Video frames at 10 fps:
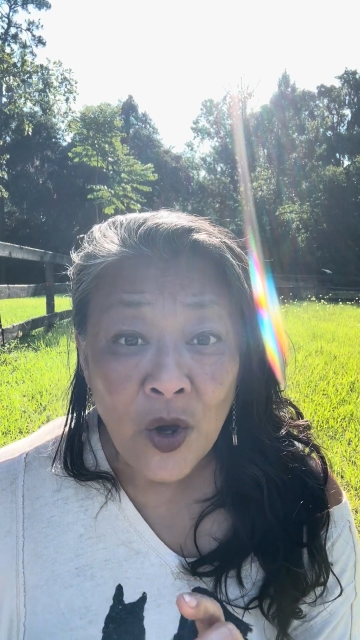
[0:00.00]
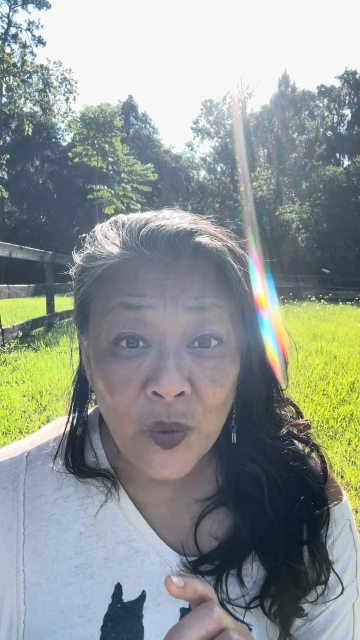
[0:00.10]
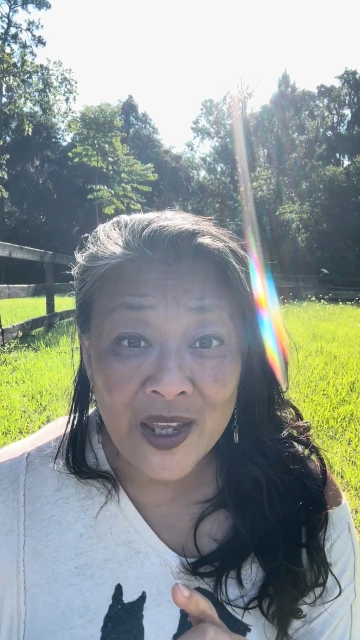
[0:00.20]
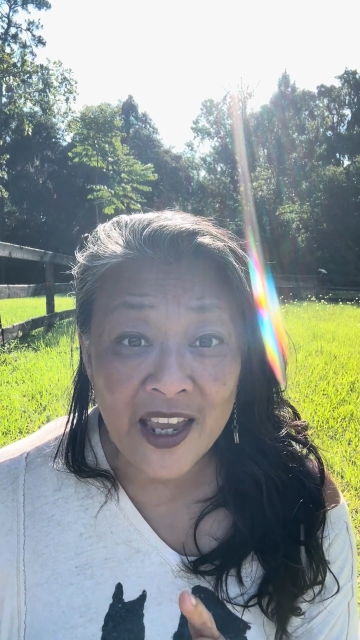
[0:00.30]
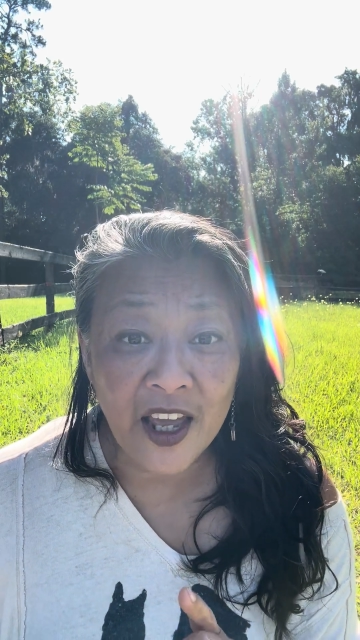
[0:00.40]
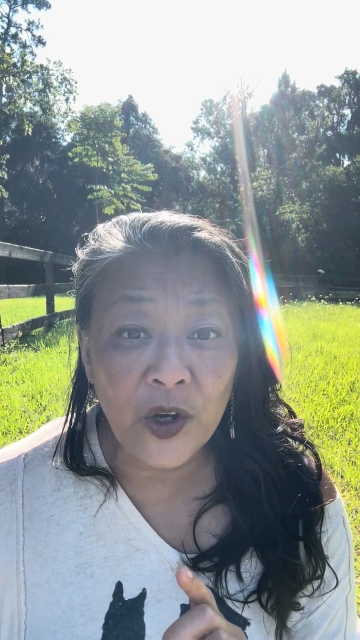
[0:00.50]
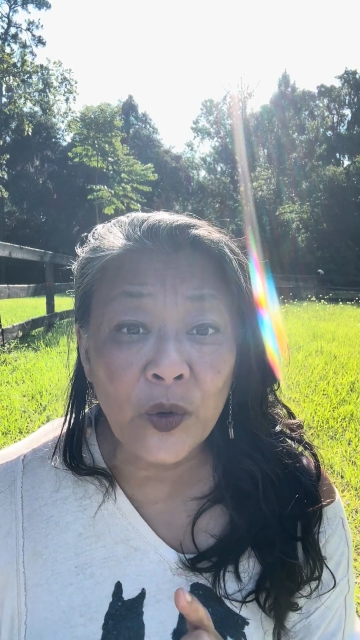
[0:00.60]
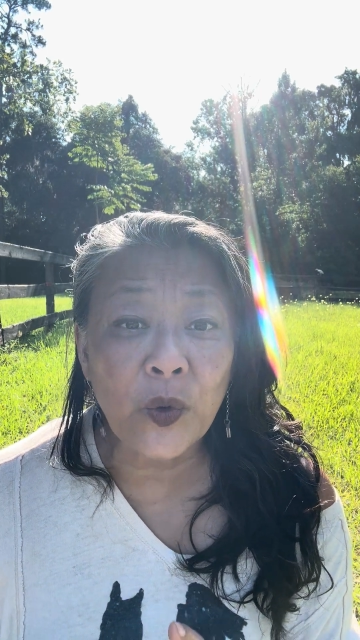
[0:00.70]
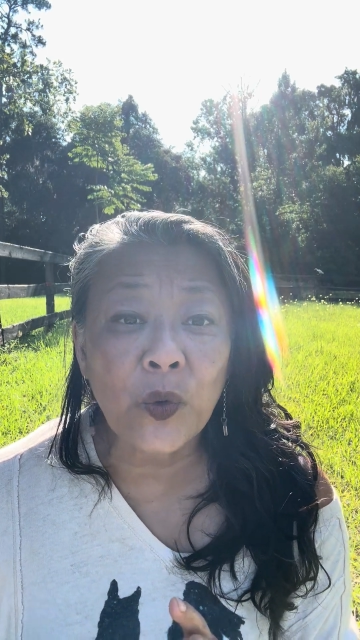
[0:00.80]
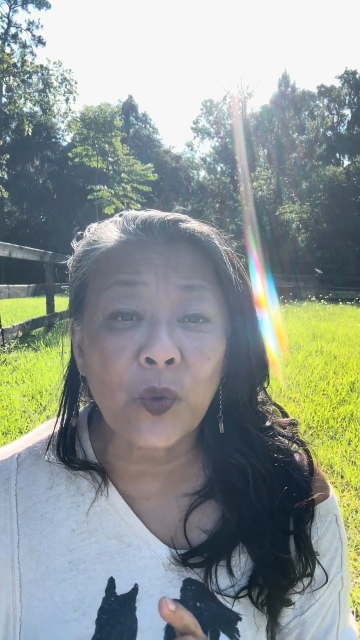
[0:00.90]
we get
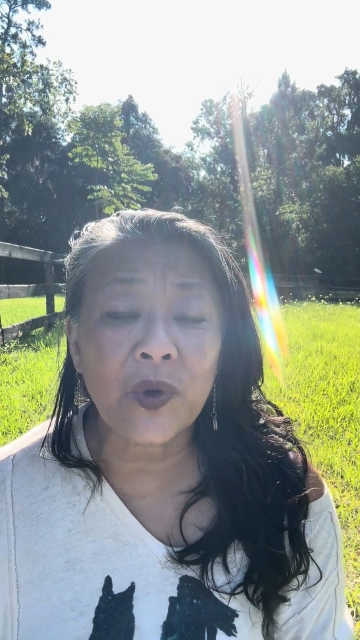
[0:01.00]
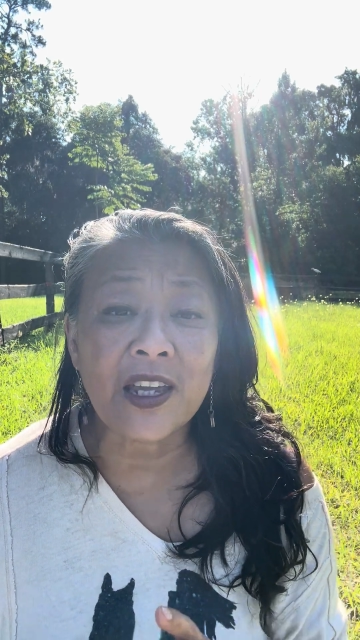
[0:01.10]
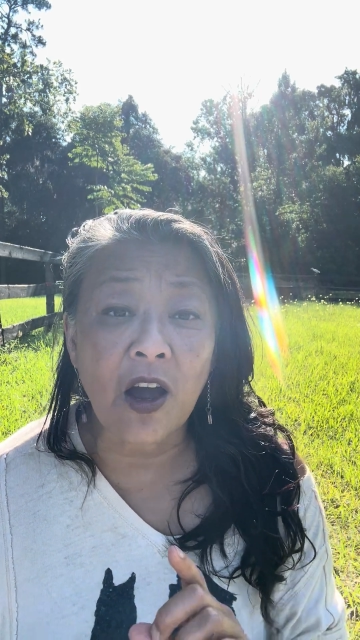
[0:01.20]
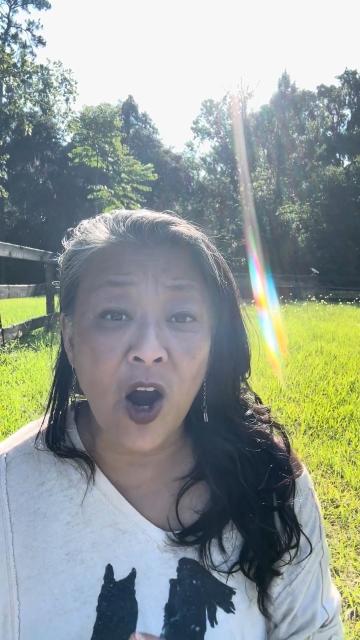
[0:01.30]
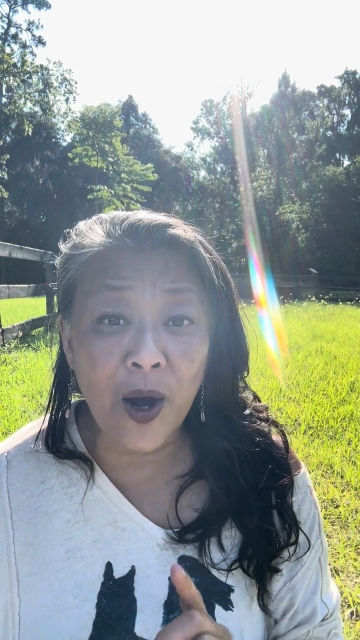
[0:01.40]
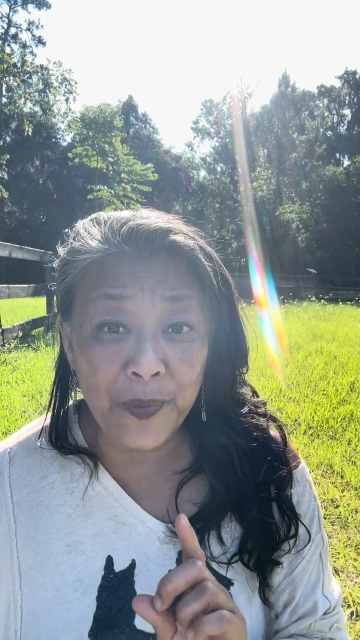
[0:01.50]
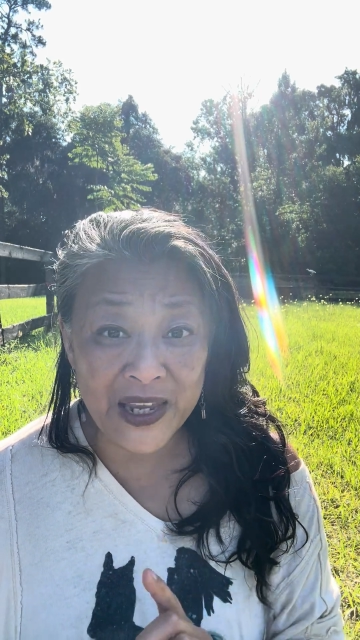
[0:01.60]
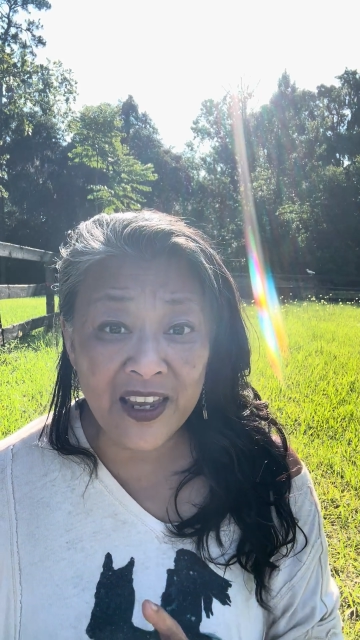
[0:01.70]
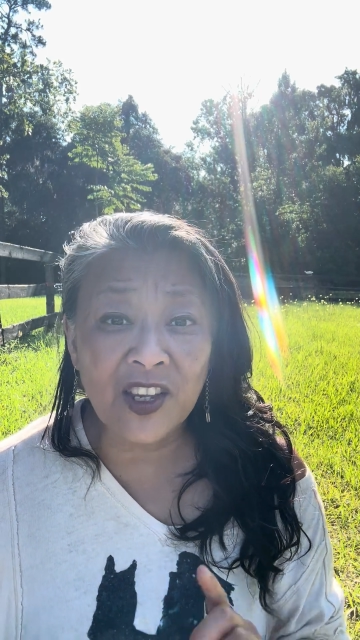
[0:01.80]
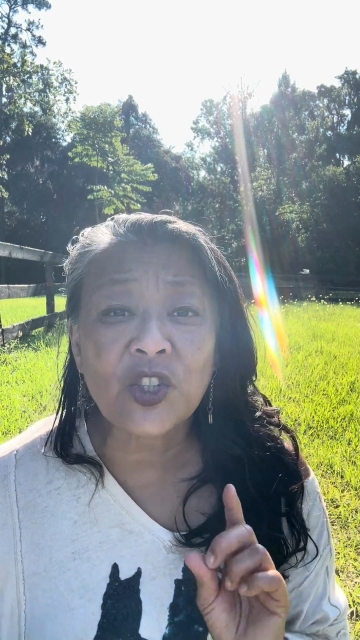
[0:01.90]
who we are
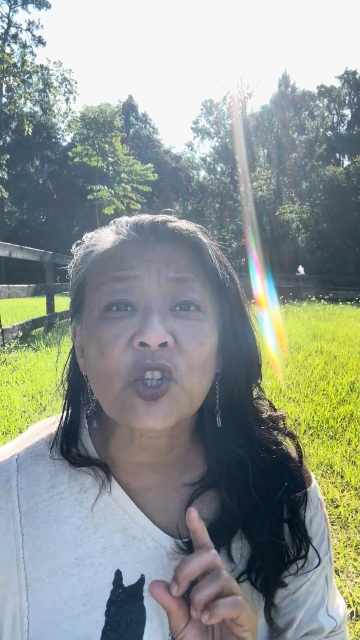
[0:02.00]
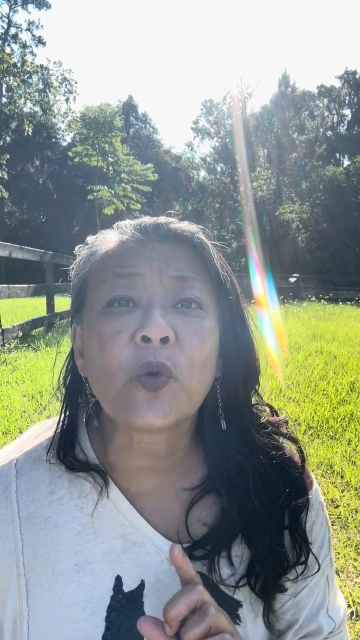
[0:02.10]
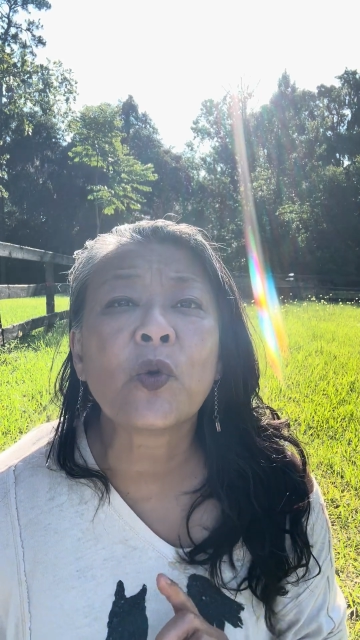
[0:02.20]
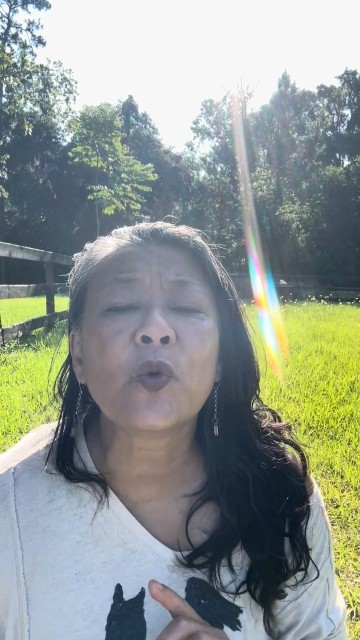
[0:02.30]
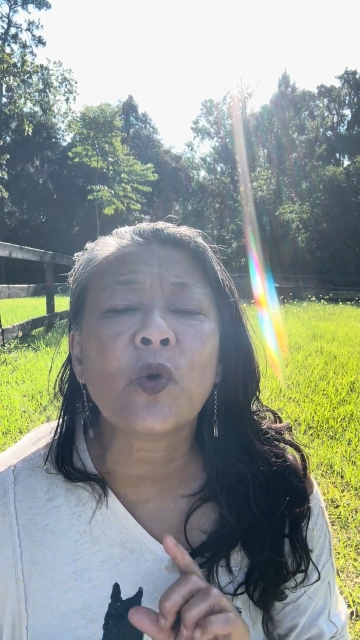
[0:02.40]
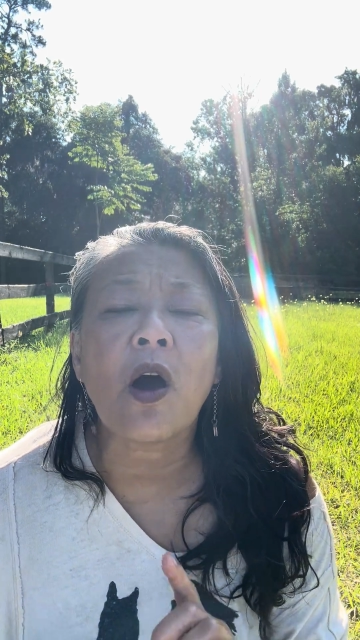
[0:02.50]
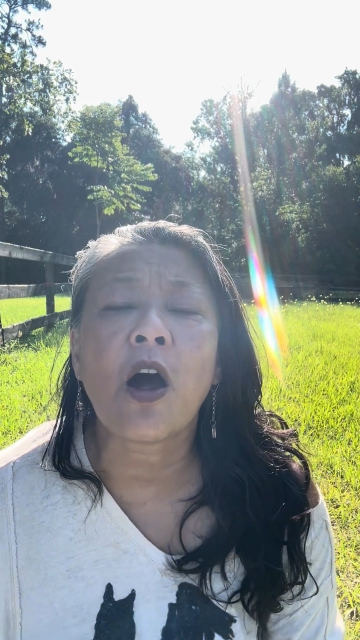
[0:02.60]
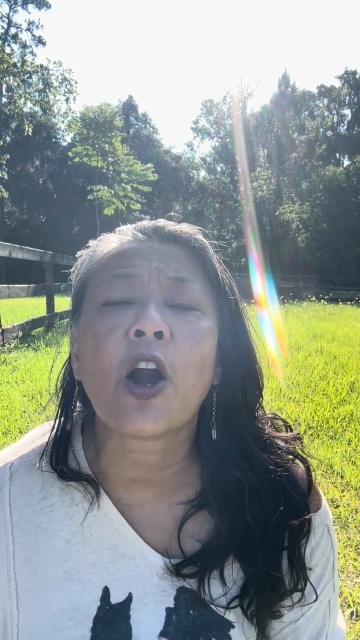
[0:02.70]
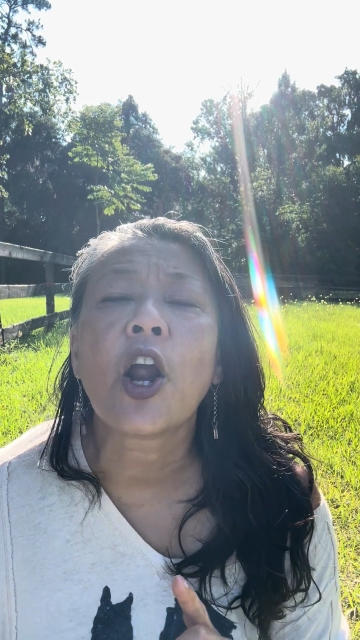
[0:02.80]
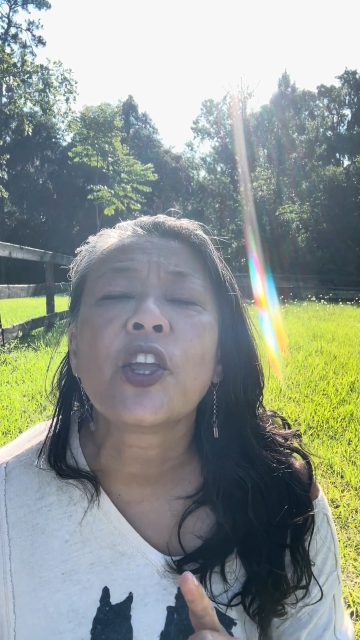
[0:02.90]
being. So who
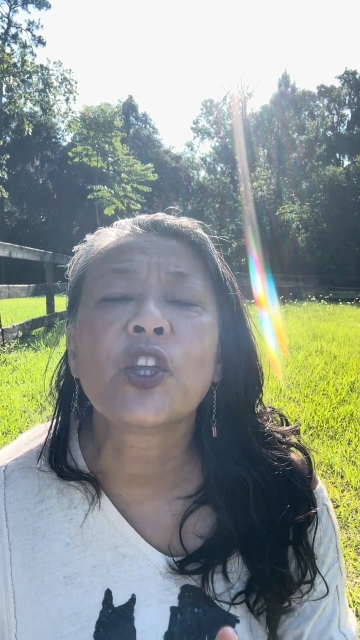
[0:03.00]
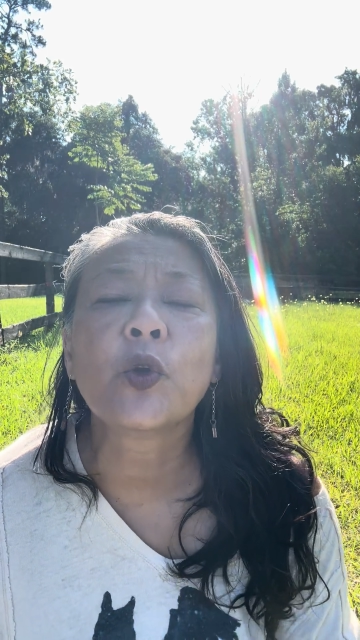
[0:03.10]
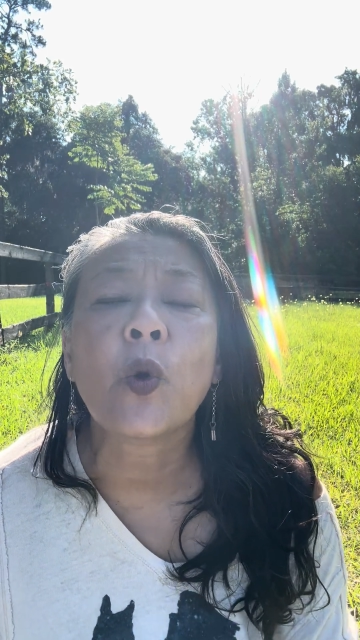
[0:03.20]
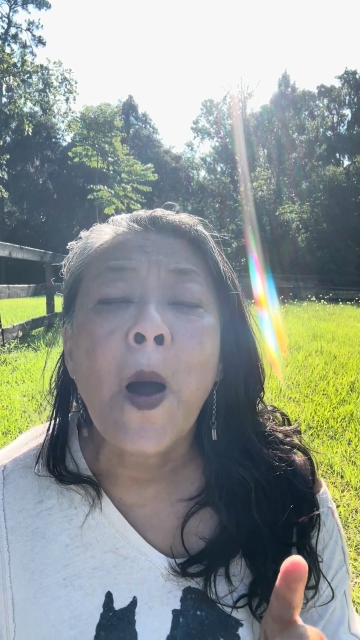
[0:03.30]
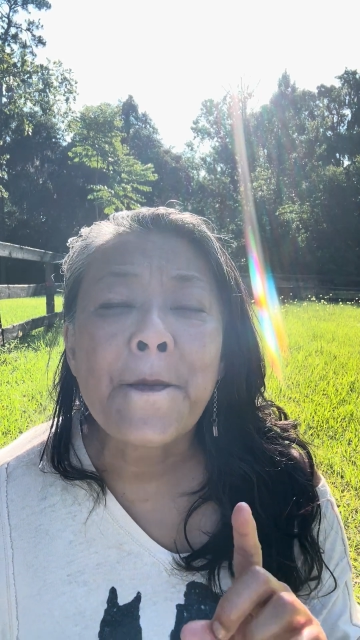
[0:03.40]
are you